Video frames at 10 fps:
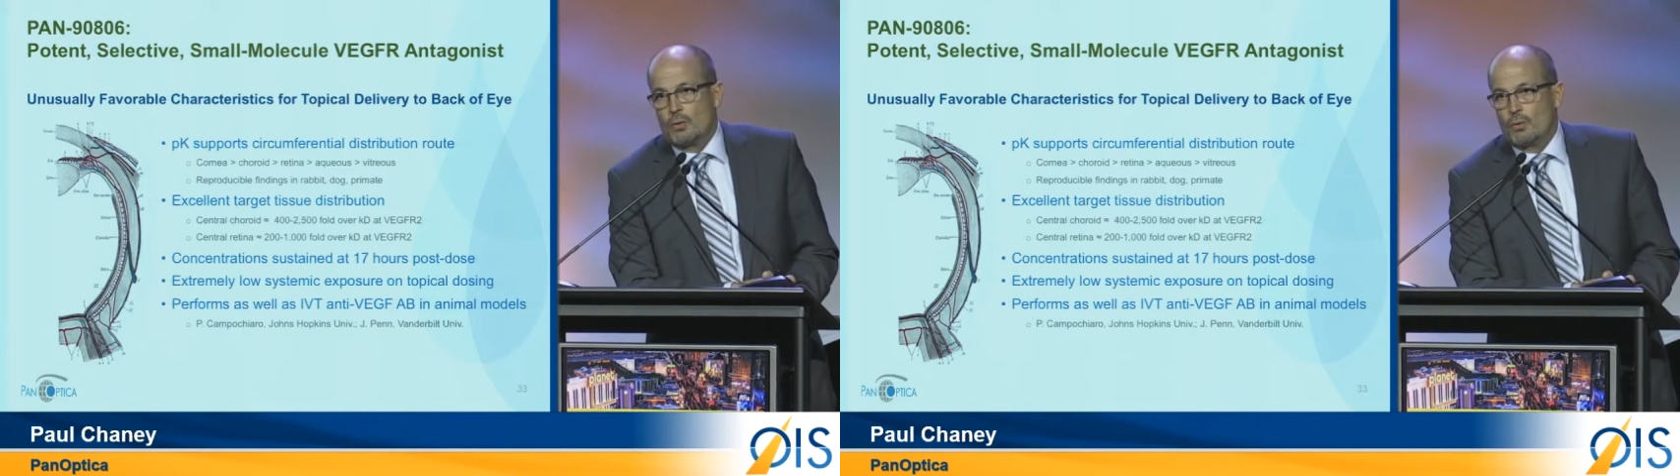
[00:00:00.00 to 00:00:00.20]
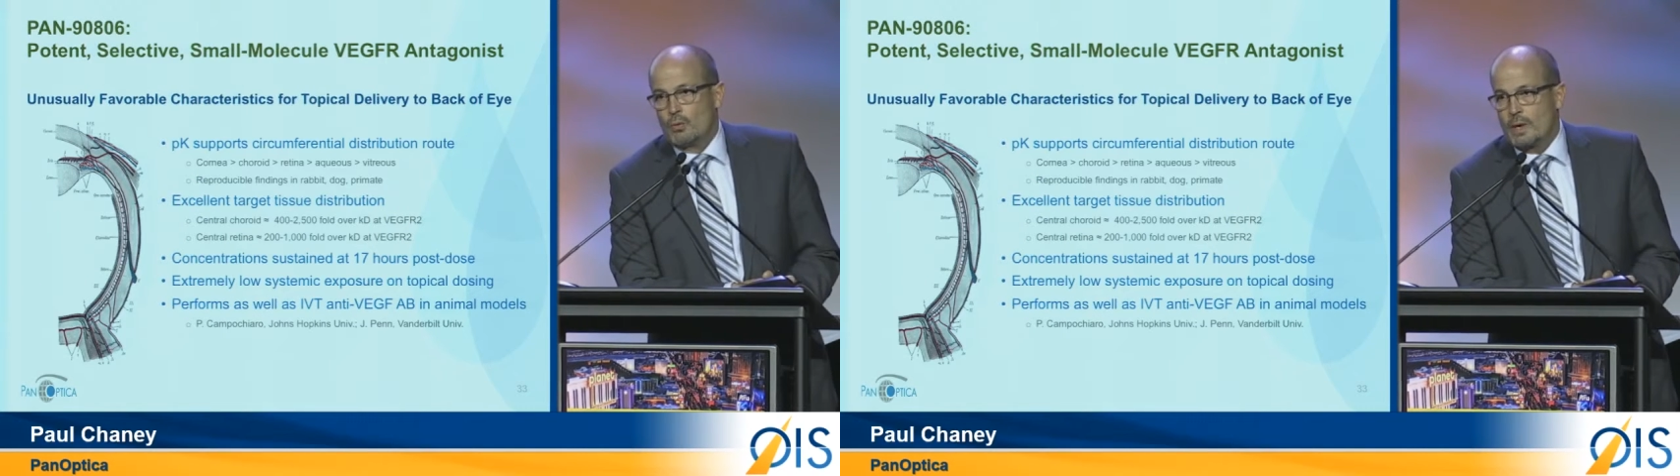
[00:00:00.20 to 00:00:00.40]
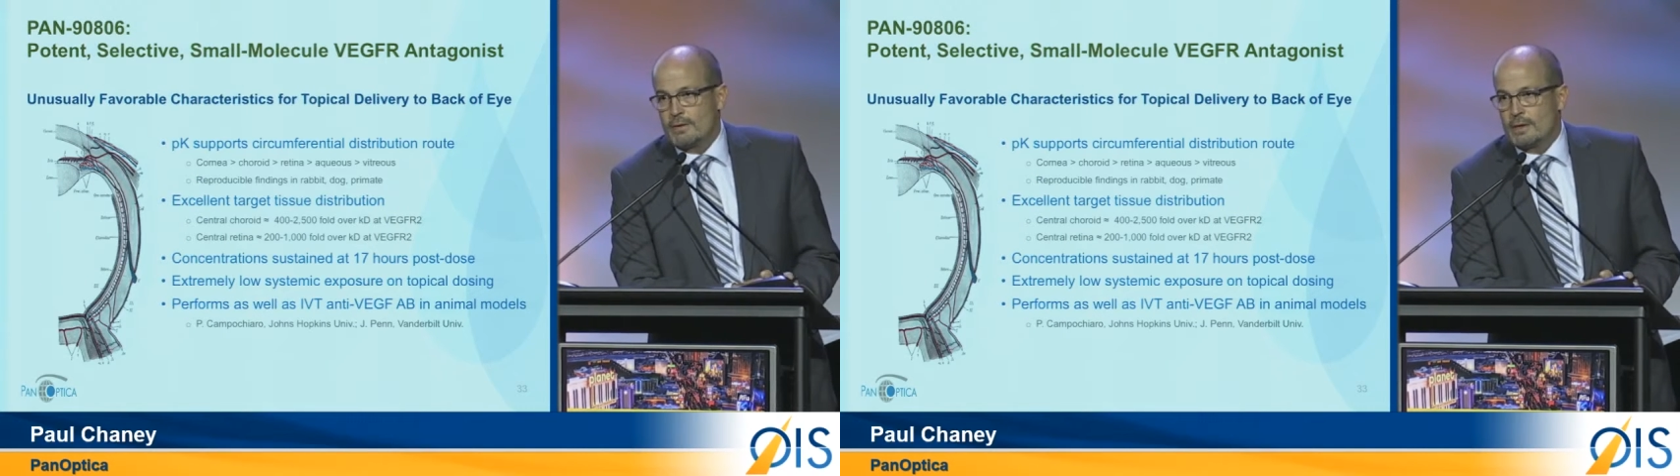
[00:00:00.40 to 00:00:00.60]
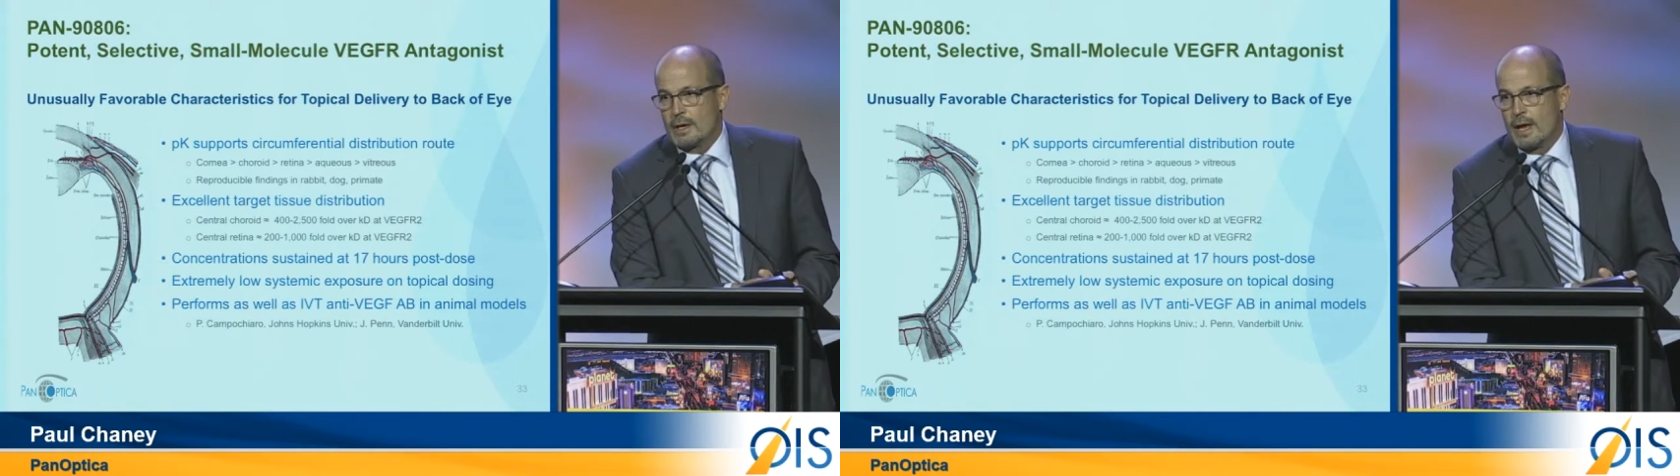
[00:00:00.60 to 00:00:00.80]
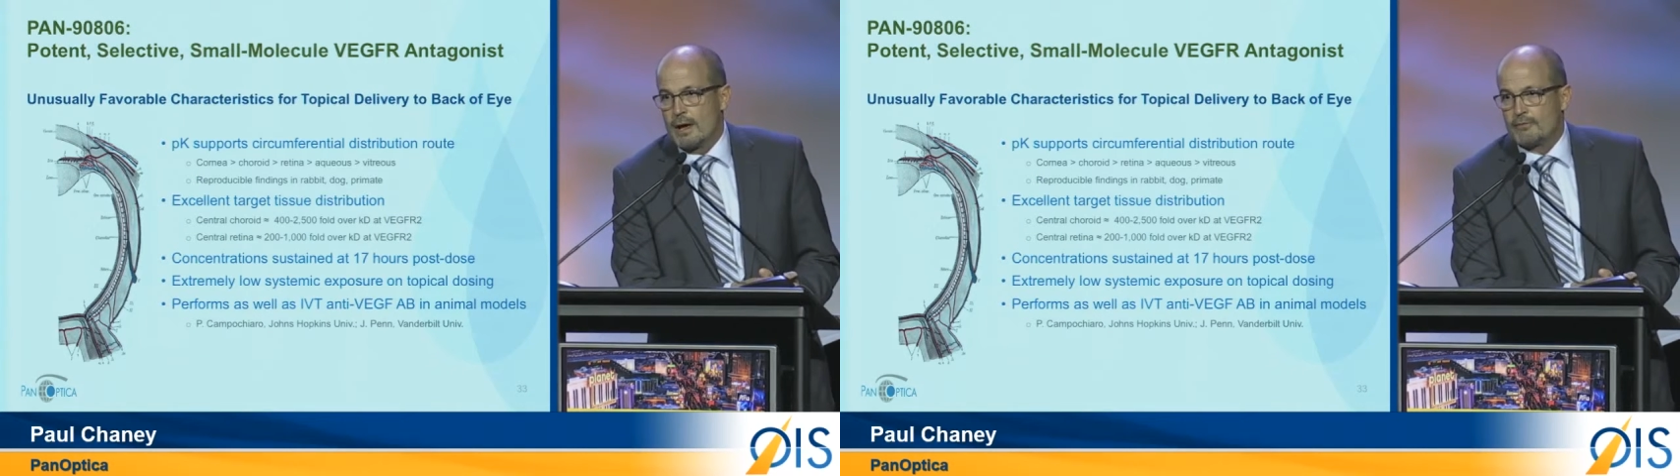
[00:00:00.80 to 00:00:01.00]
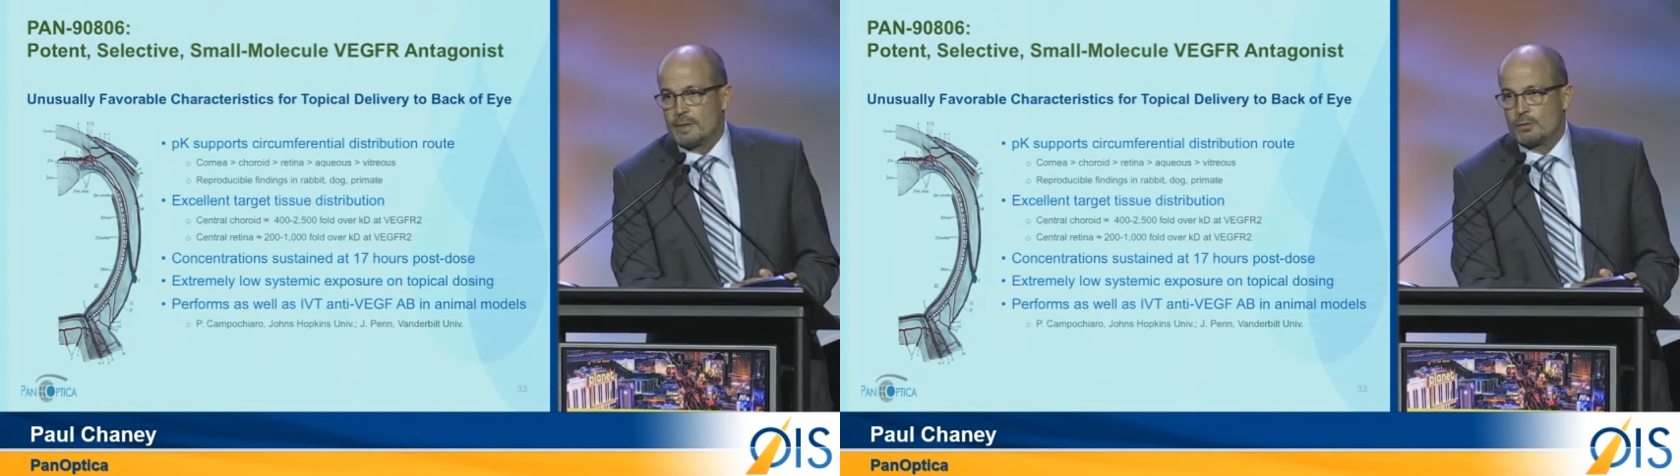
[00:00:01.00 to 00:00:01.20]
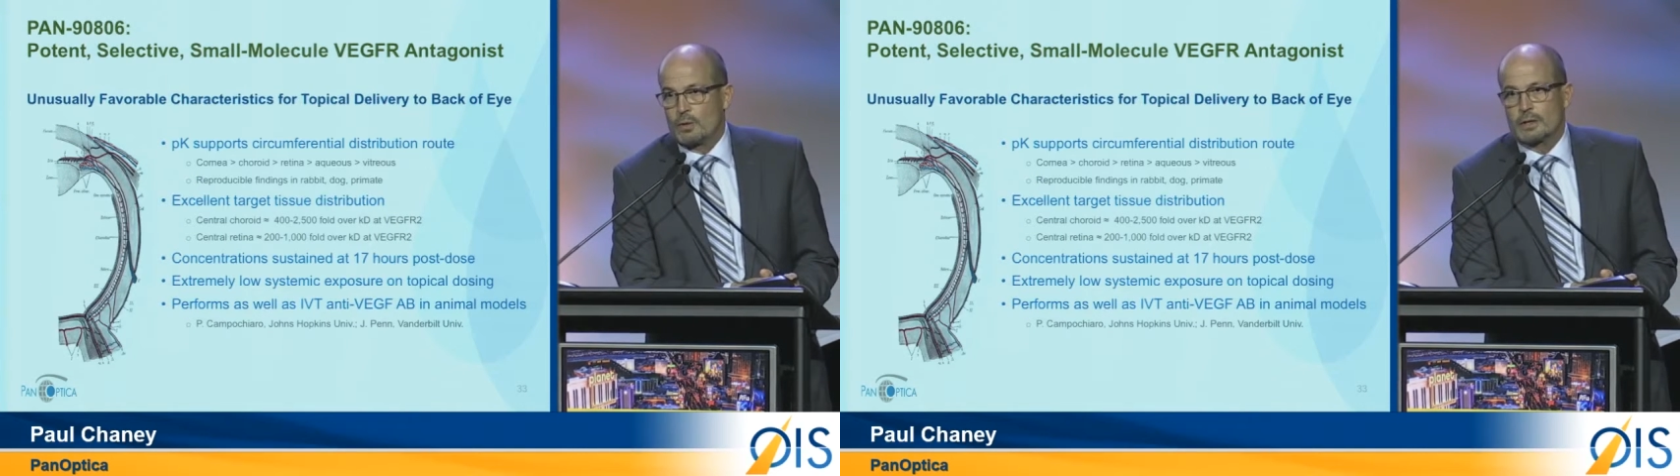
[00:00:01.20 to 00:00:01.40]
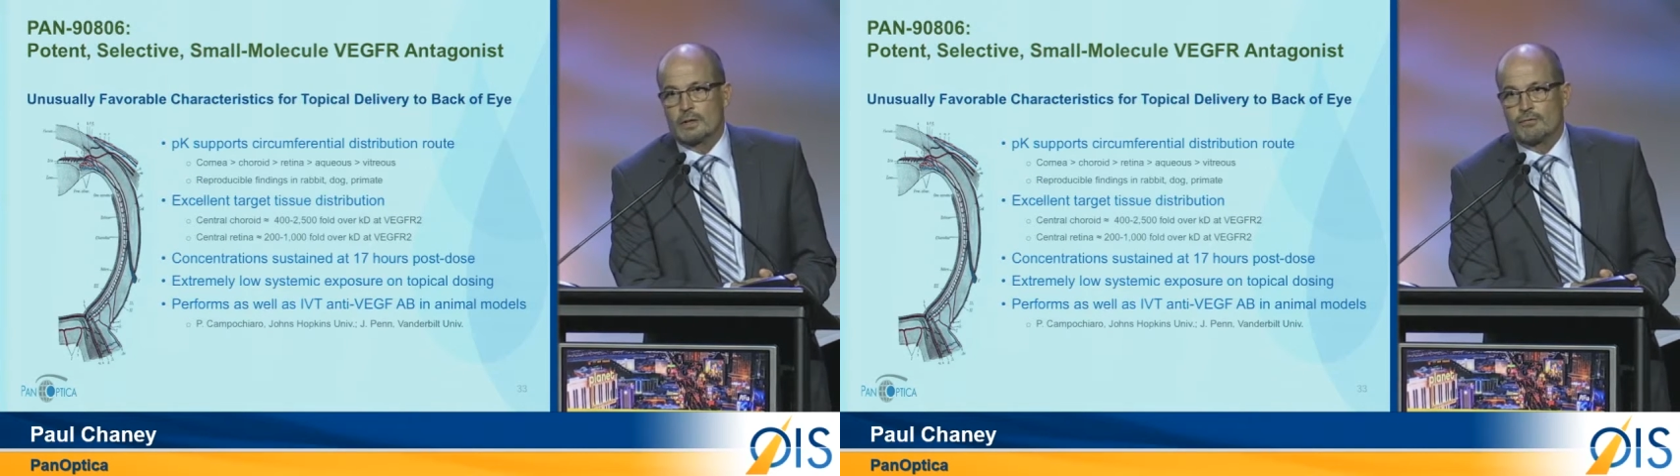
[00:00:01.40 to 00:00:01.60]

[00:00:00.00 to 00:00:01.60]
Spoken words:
we have been working